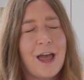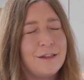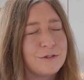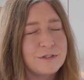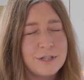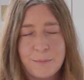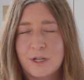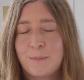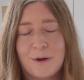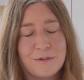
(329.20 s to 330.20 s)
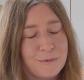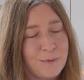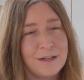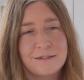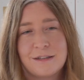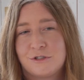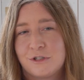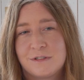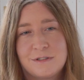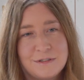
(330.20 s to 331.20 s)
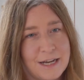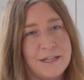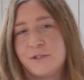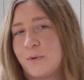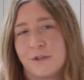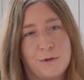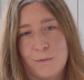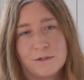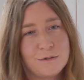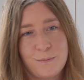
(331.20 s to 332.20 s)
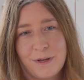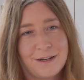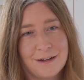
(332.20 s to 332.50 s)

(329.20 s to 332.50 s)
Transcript: And there's something about this place that just stays with you once you've been